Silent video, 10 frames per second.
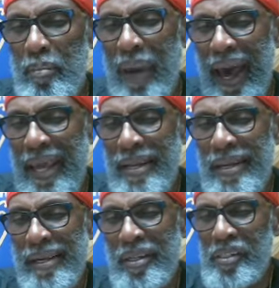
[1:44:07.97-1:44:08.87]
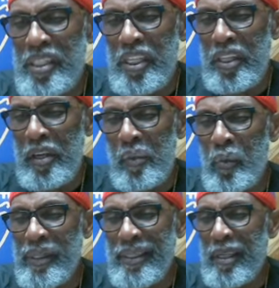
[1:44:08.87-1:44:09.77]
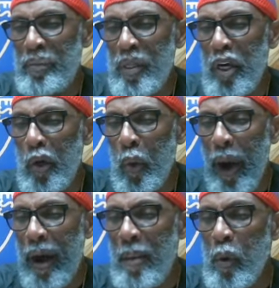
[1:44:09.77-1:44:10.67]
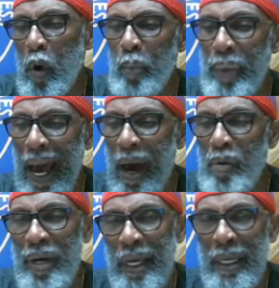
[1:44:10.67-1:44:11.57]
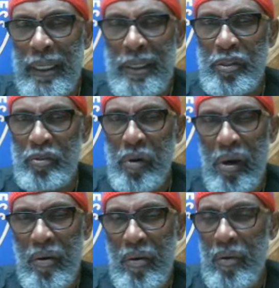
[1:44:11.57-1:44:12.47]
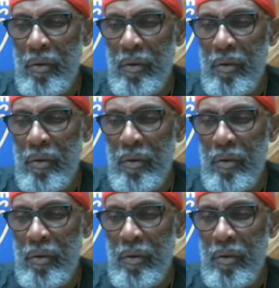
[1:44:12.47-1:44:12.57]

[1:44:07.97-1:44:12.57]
By indulging them, we simply acquire more power and control.